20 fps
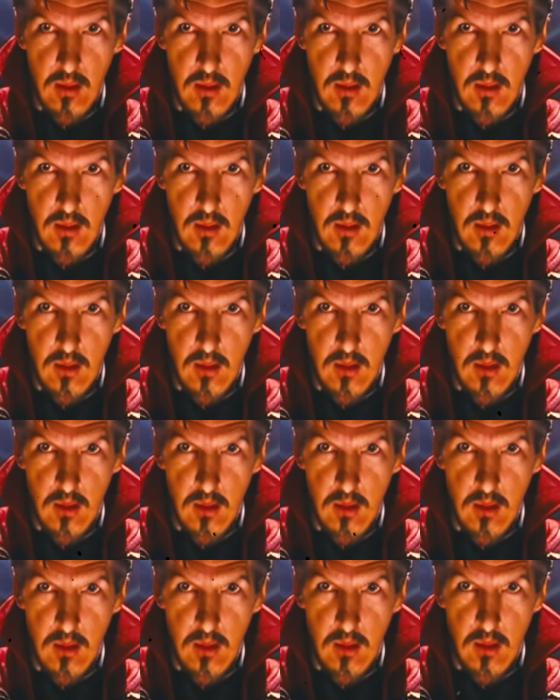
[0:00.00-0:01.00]
soon to
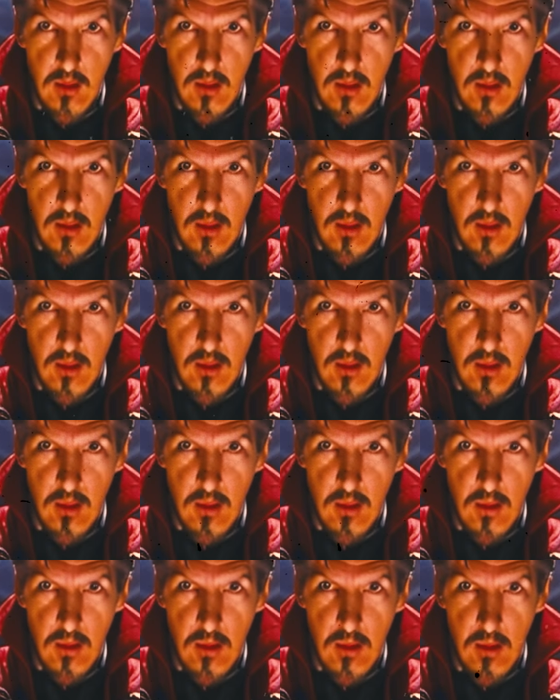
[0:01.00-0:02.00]
a theater near
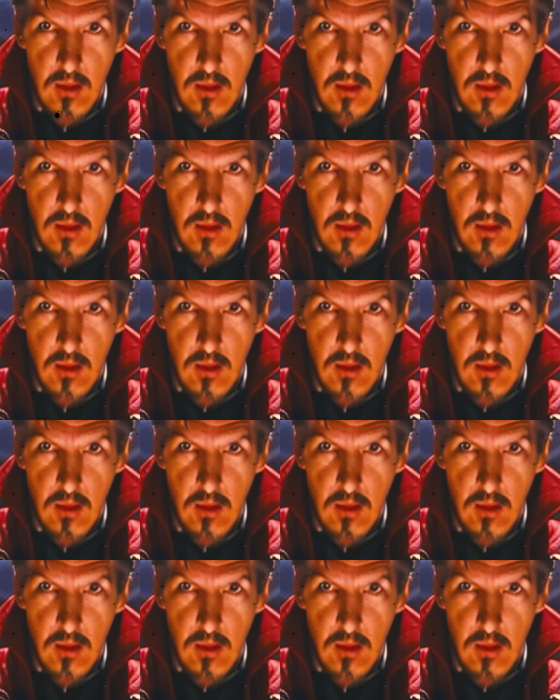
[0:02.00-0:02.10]
you.